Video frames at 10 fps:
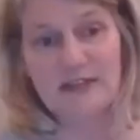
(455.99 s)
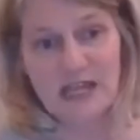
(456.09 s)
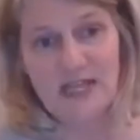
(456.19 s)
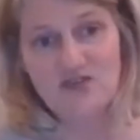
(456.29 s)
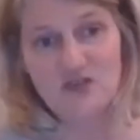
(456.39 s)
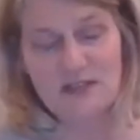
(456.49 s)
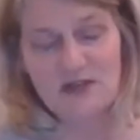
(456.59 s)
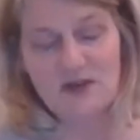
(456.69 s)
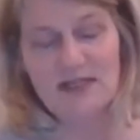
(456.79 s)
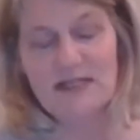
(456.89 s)
dangerous
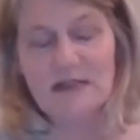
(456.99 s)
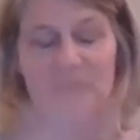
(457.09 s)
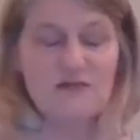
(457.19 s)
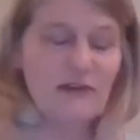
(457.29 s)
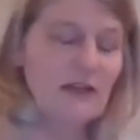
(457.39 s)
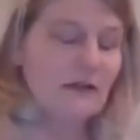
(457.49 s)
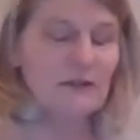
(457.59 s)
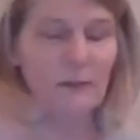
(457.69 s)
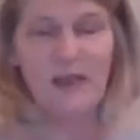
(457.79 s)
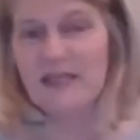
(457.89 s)
trees, and there's real
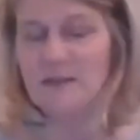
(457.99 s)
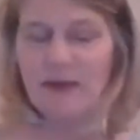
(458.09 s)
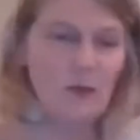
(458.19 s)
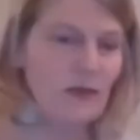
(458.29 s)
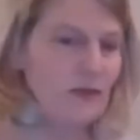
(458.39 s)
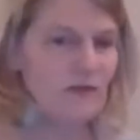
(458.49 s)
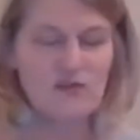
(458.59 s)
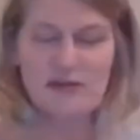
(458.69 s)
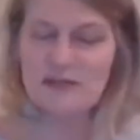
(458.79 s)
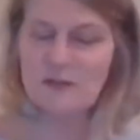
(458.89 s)
debate about whether the
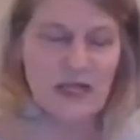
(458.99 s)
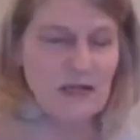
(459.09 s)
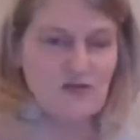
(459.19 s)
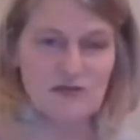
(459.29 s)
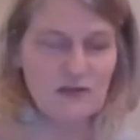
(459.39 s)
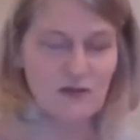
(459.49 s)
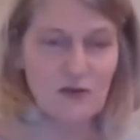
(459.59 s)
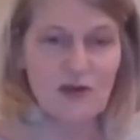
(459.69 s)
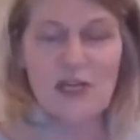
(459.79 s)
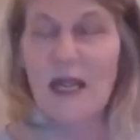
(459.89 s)
trees were dangerous or not.